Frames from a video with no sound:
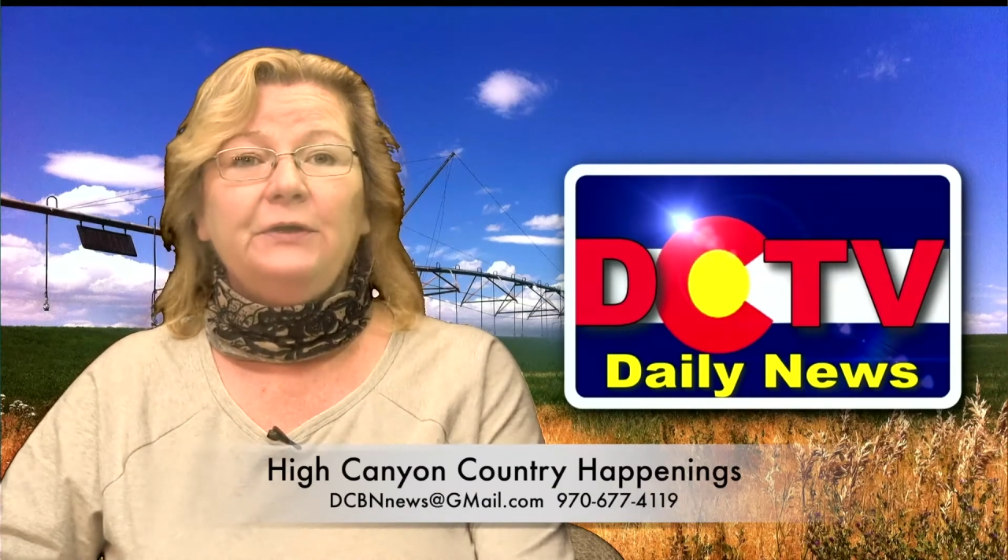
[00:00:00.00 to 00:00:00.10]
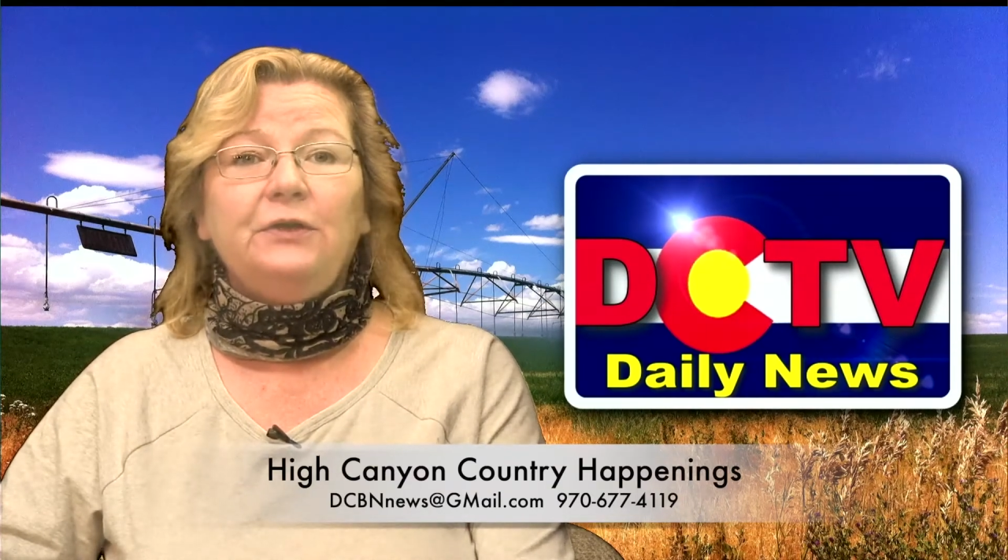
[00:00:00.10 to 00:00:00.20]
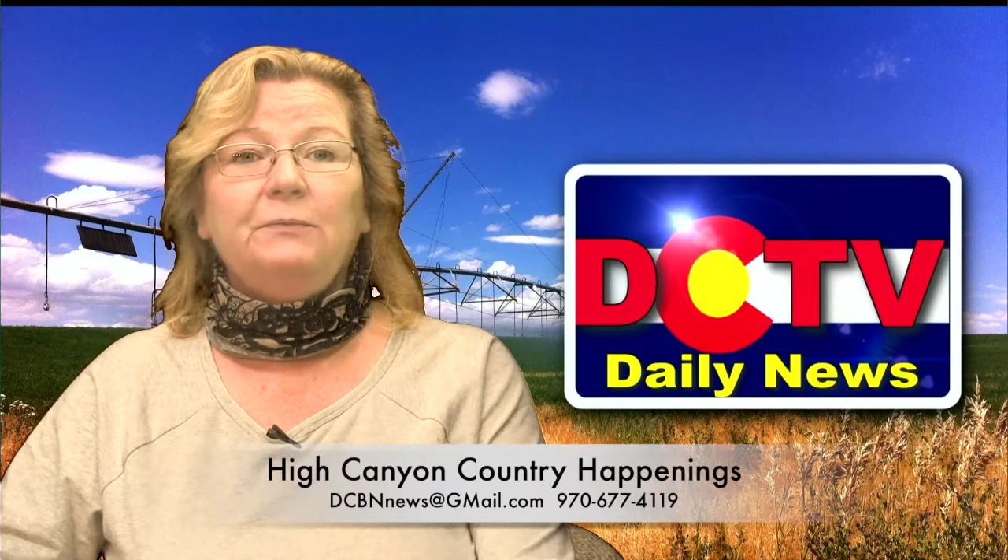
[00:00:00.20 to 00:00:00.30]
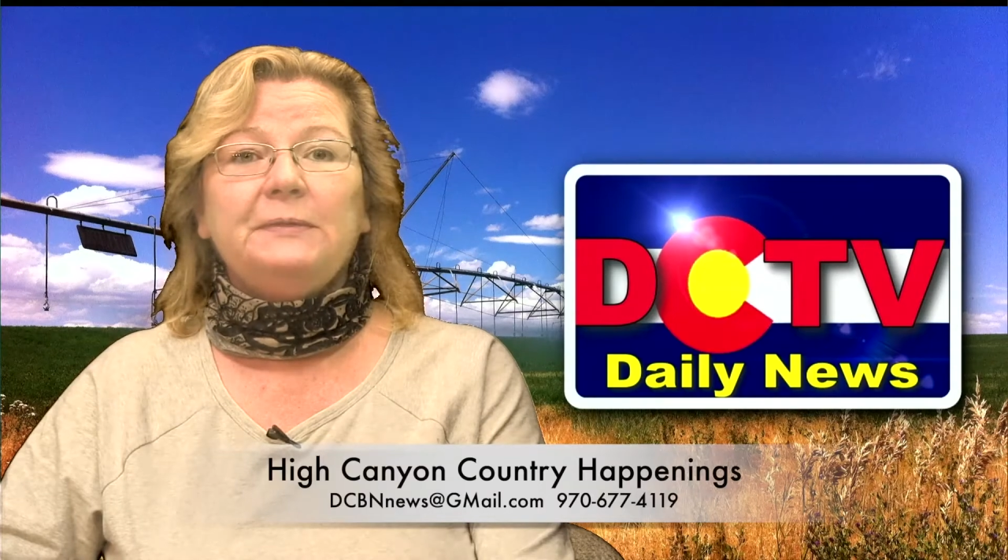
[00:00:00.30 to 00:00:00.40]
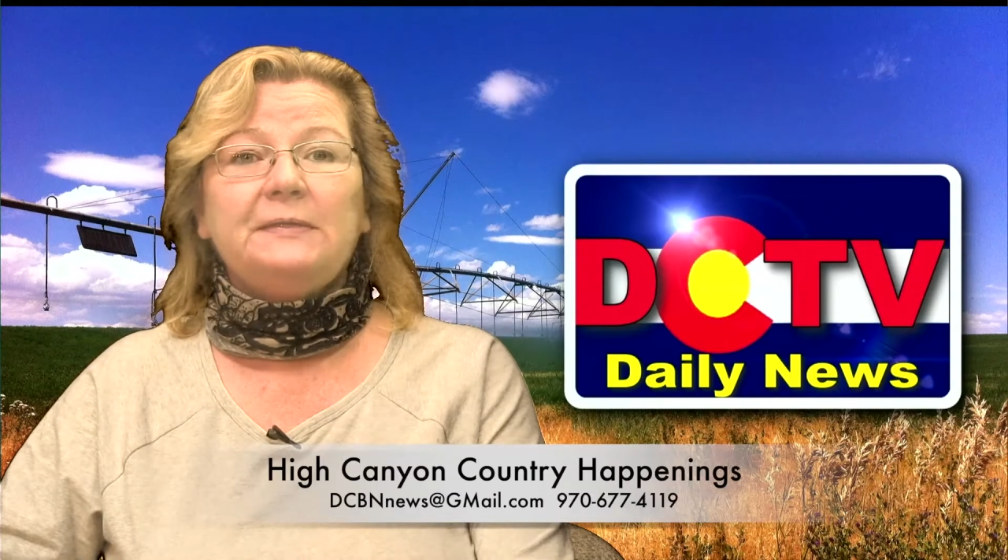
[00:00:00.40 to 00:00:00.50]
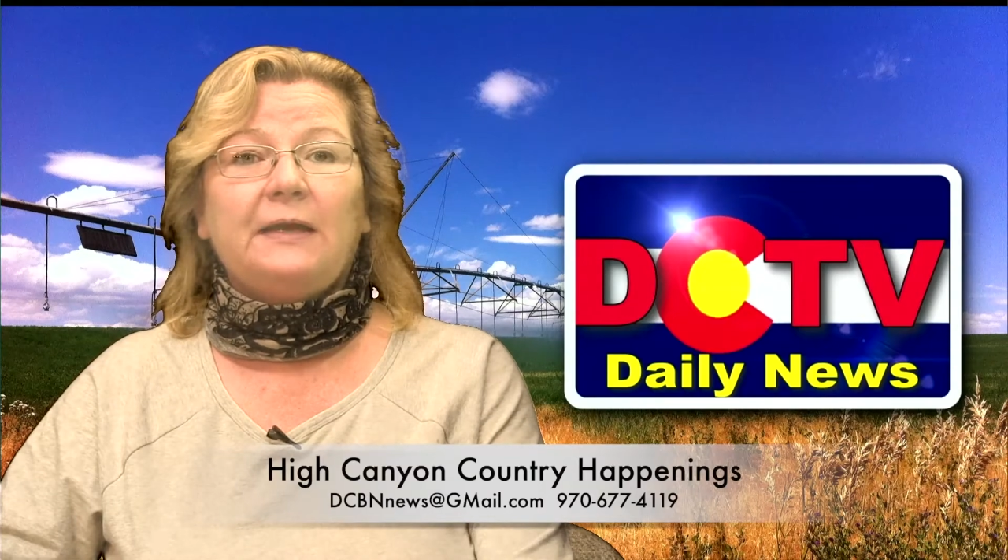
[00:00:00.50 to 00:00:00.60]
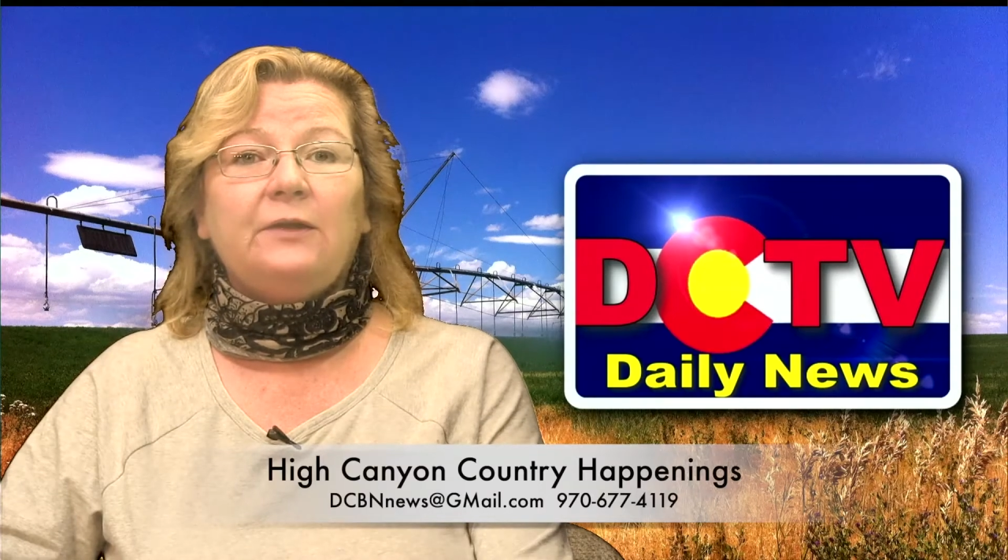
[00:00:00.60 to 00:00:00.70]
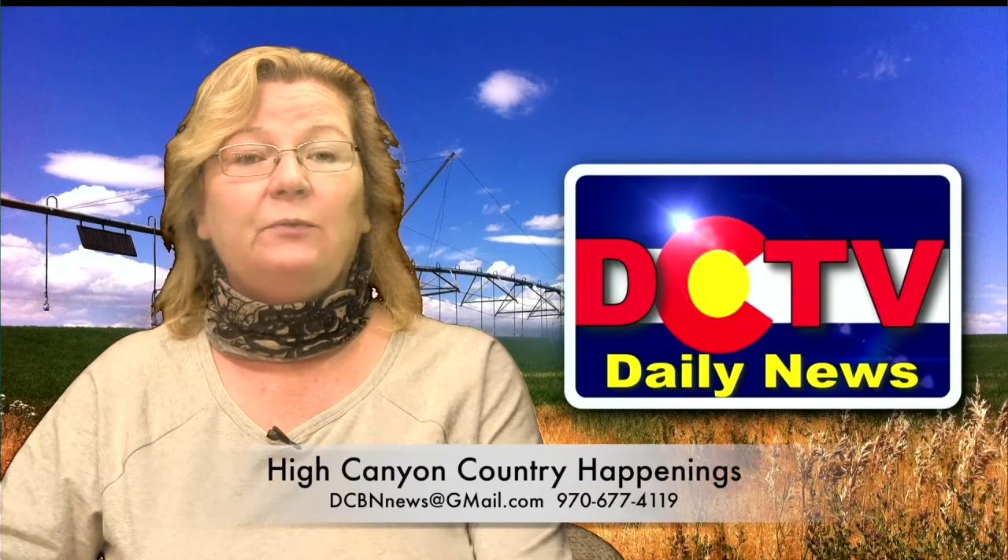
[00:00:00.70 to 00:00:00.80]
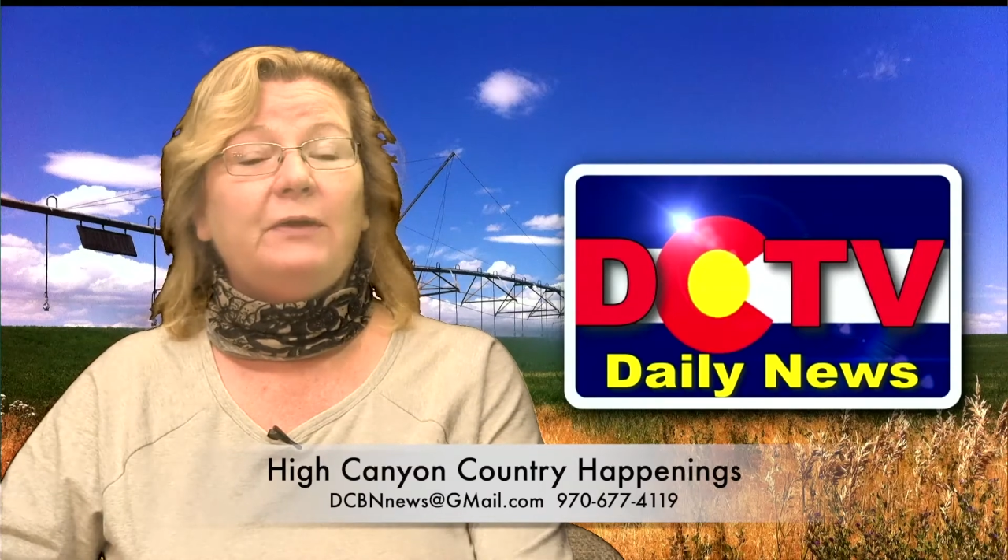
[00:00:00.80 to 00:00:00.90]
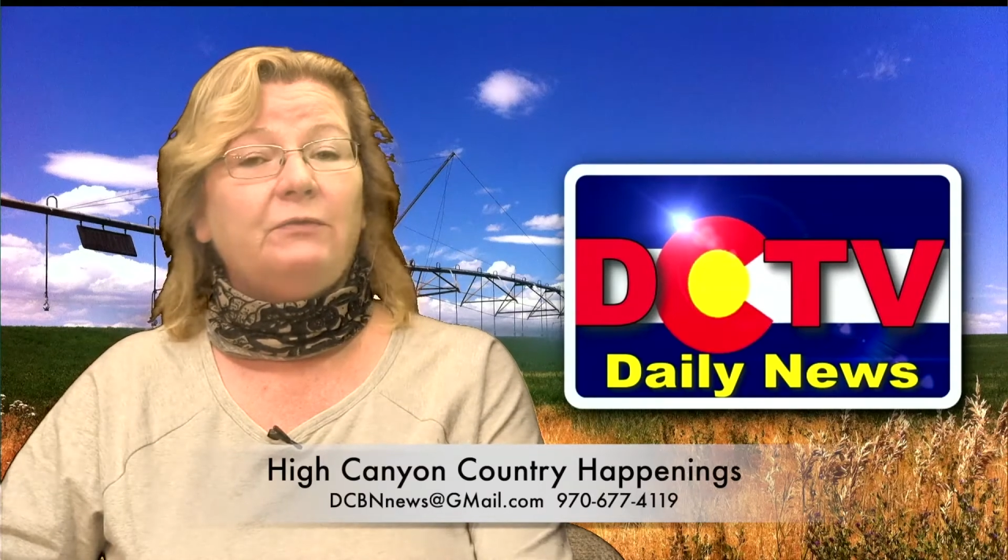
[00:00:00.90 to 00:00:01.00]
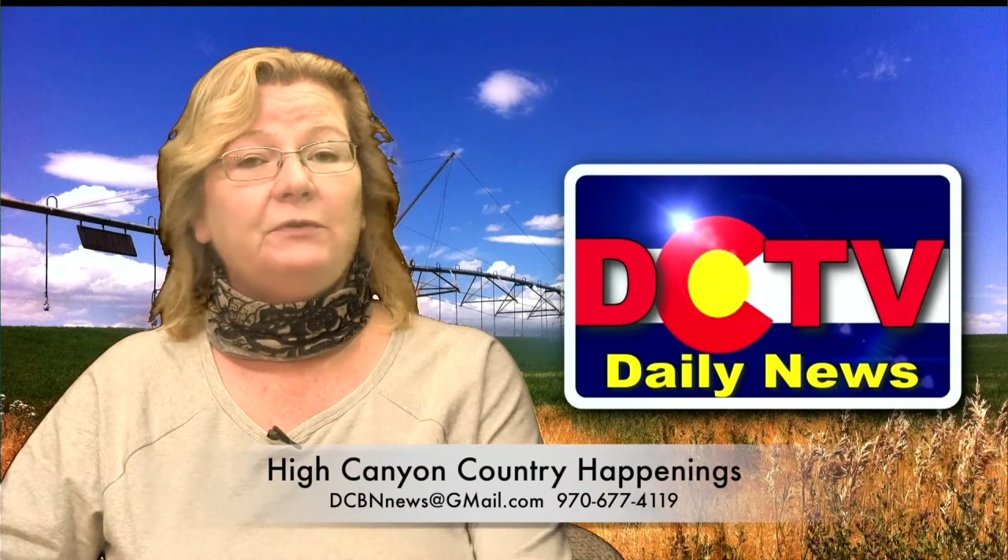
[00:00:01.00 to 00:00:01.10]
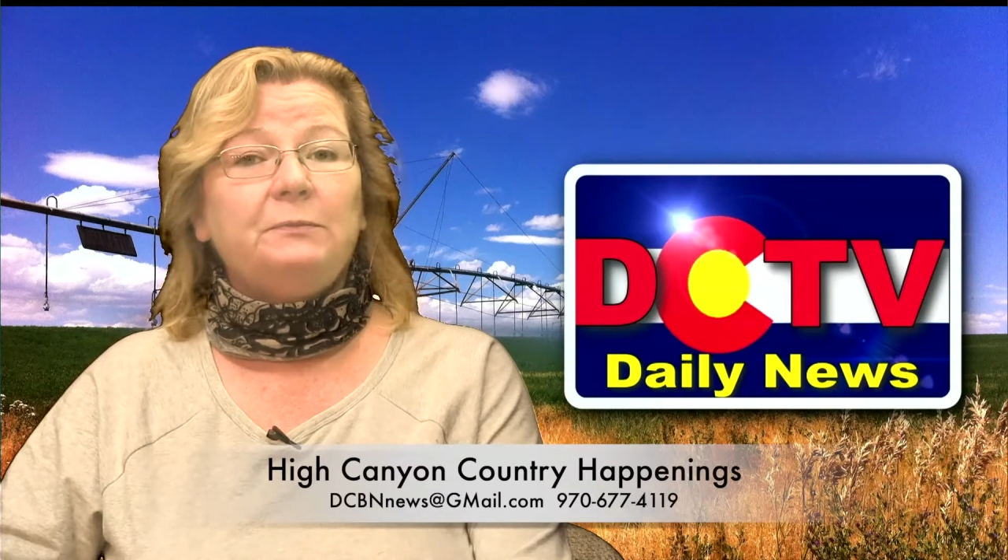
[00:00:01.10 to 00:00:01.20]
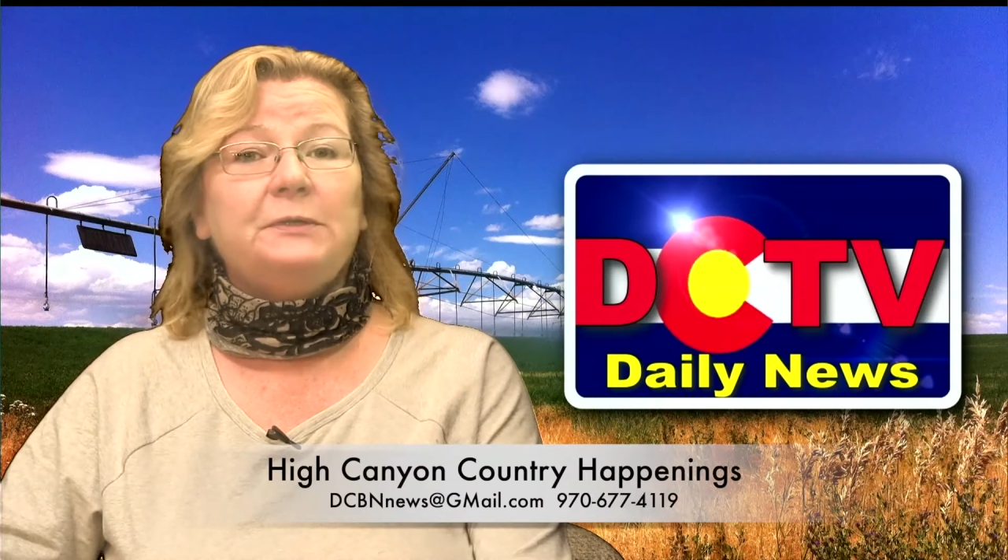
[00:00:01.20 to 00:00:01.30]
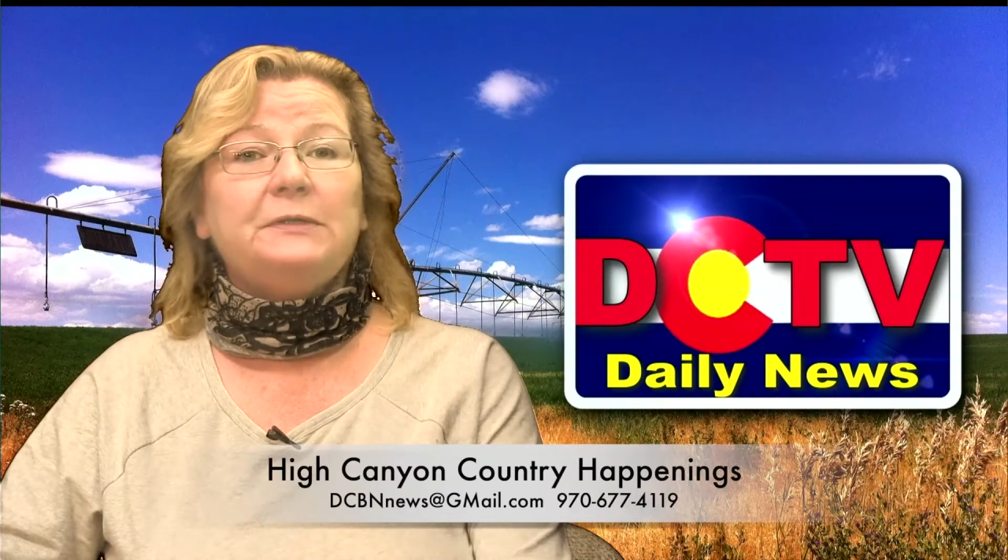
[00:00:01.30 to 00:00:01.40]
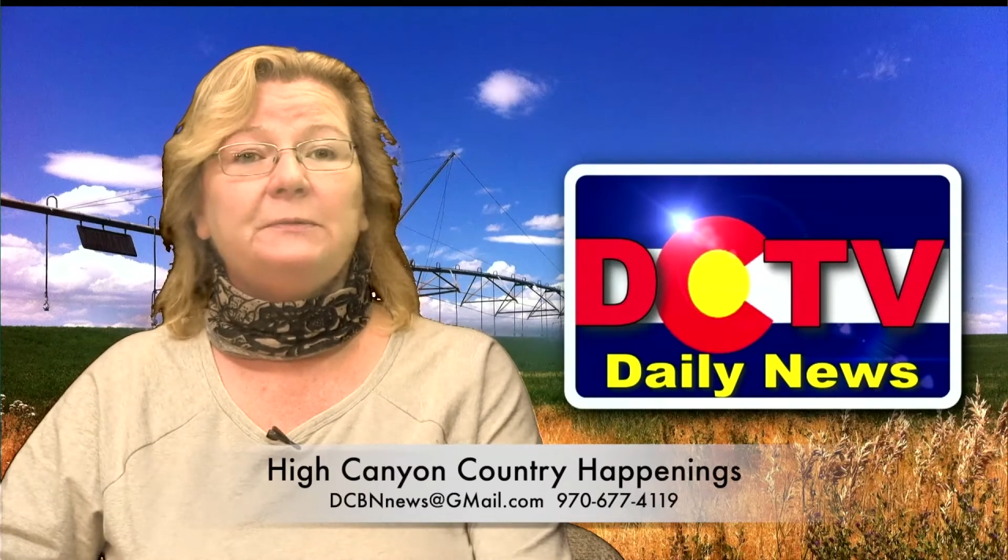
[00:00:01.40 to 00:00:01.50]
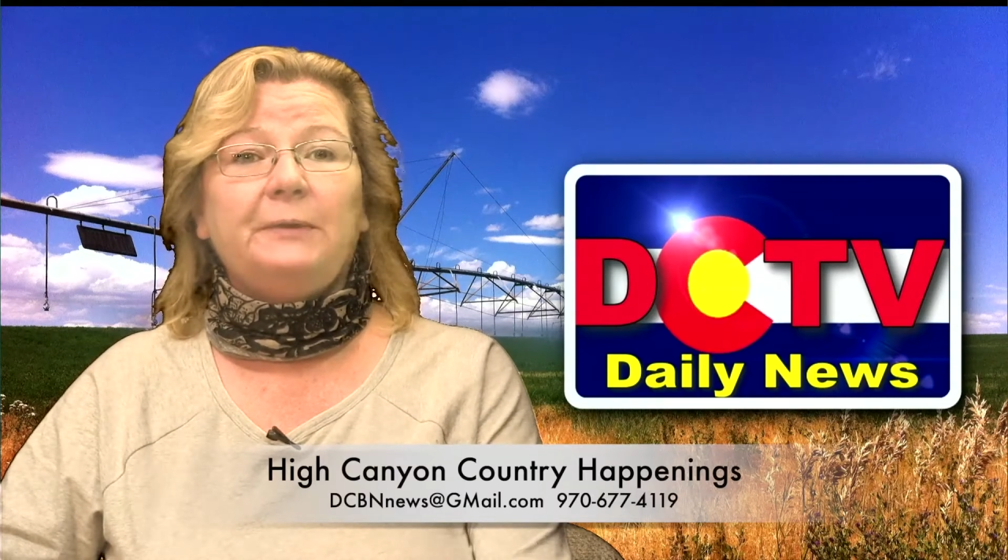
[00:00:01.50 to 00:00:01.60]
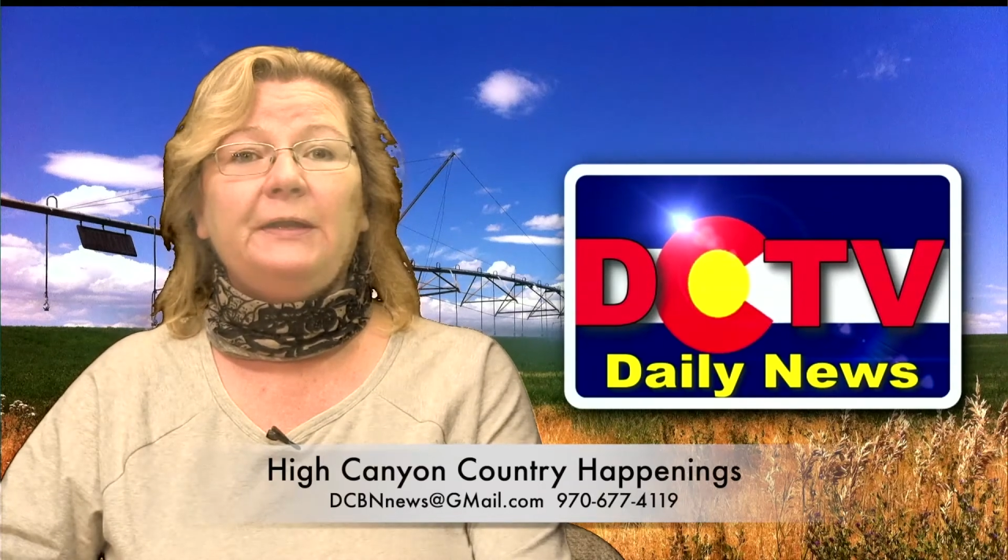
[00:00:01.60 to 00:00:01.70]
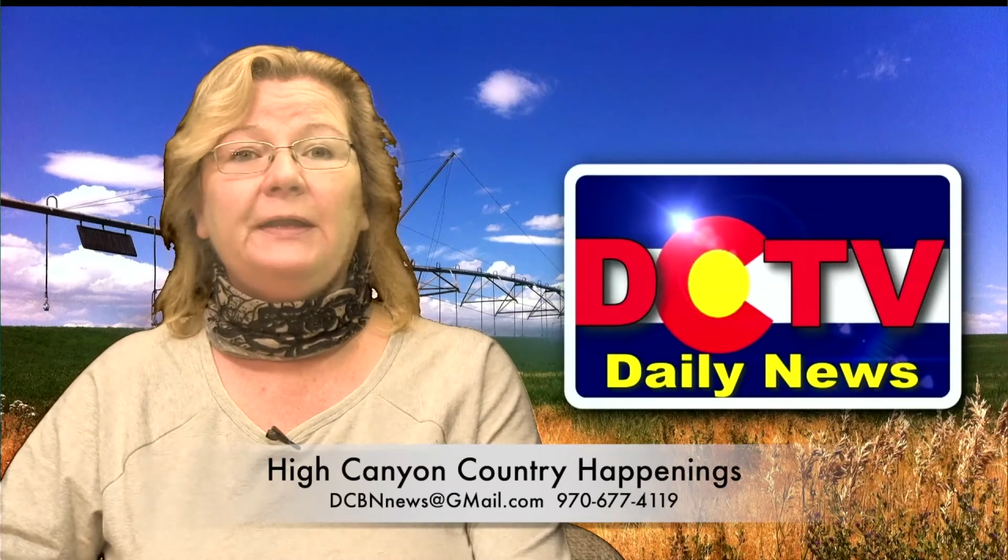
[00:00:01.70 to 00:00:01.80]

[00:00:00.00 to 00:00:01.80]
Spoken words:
You must sign a waiver to participate,